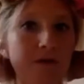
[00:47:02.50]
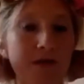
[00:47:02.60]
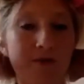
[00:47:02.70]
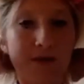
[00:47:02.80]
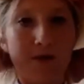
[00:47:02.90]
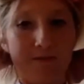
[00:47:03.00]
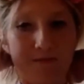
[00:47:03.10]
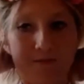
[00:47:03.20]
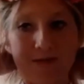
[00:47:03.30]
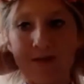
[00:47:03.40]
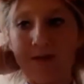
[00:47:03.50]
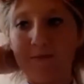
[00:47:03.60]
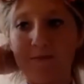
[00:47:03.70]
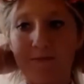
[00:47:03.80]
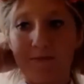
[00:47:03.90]
we go. Wait a sec.
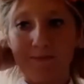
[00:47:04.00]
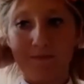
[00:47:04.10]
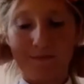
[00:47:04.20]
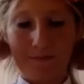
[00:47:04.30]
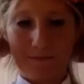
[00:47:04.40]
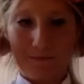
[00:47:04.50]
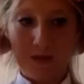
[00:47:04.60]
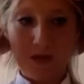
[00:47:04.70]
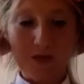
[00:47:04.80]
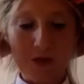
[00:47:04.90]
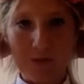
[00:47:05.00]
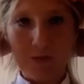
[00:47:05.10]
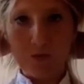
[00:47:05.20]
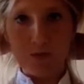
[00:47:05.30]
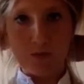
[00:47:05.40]
So
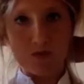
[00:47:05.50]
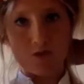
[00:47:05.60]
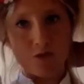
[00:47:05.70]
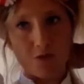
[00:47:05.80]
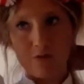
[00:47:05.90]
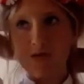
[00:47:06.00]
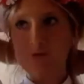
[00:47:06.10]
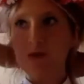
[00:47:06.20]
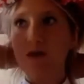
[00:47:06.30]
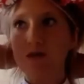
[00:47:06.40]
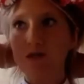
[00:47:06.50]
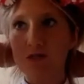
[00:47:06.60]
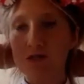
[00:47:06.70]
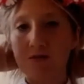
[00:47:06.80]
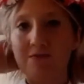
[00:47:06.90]
what we want to do is we're going to this